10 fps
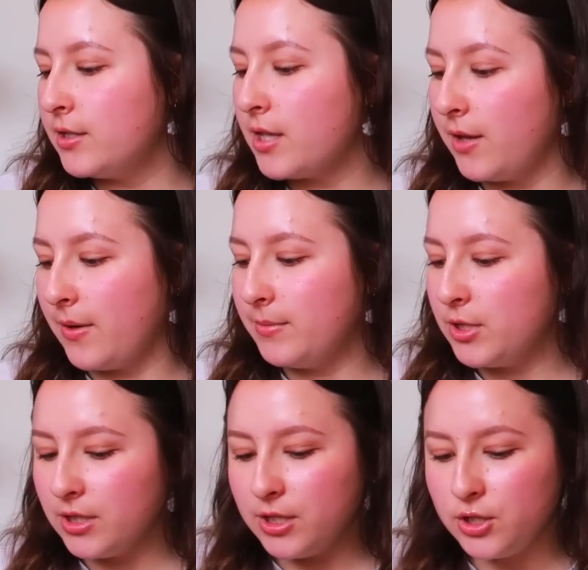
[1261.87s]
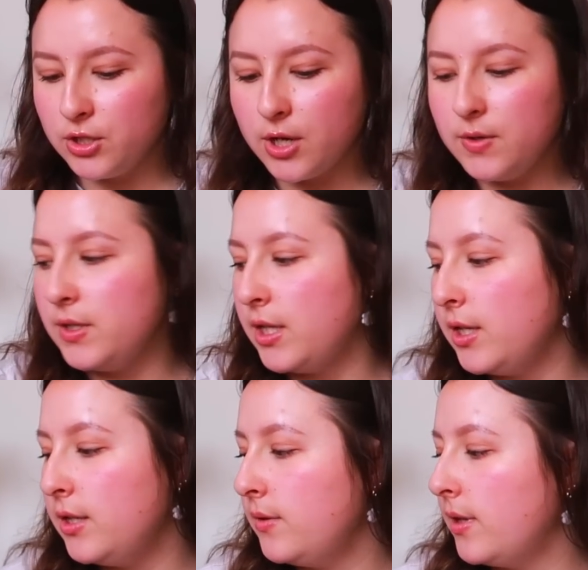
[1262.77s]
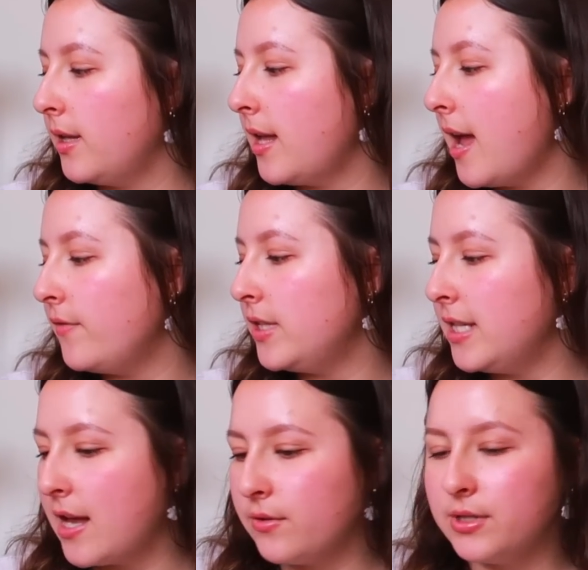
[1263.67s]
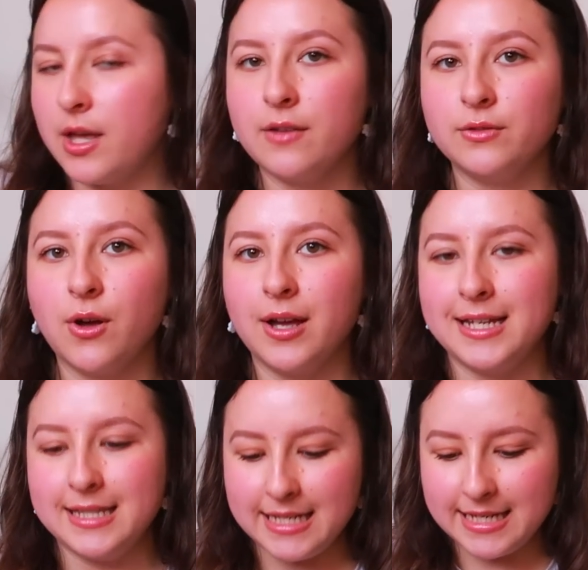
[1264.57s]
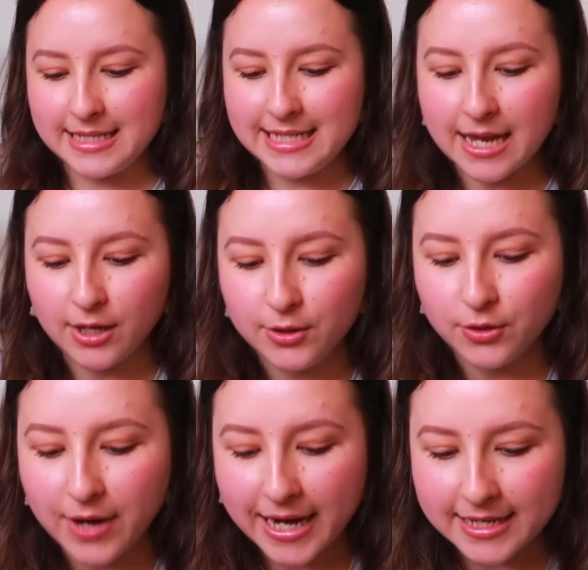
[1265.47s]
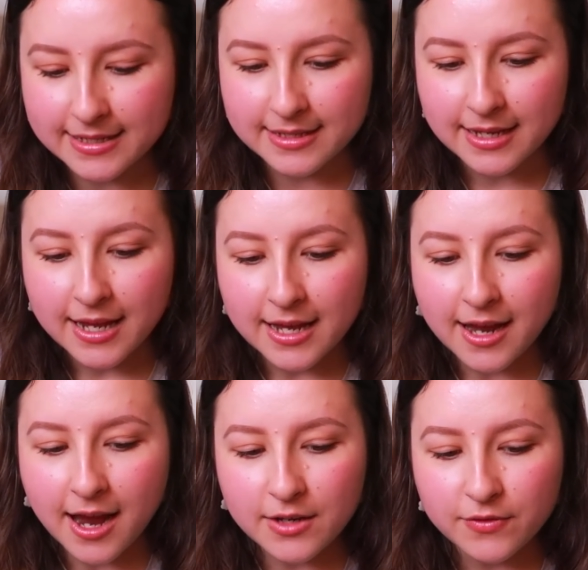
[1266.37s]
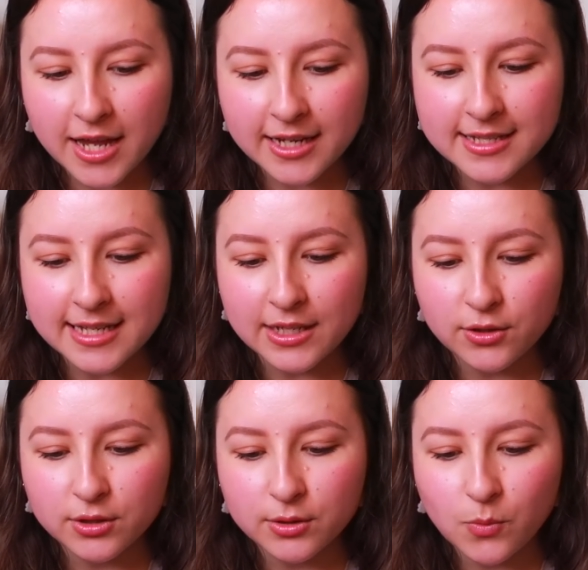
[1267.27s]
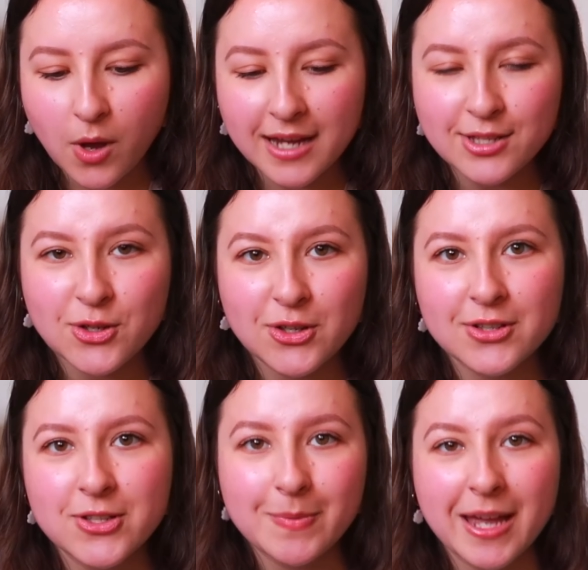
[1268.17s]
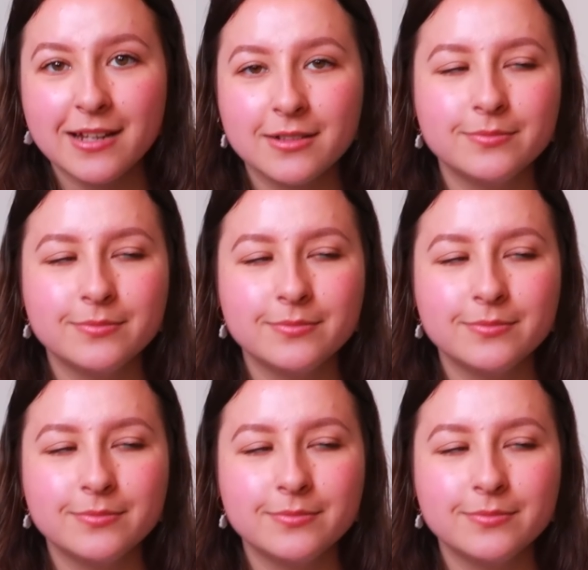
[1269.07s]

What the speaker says: So I'm just going to show you everything else that I've got in these yellow crates, kind of like as a little what I took to my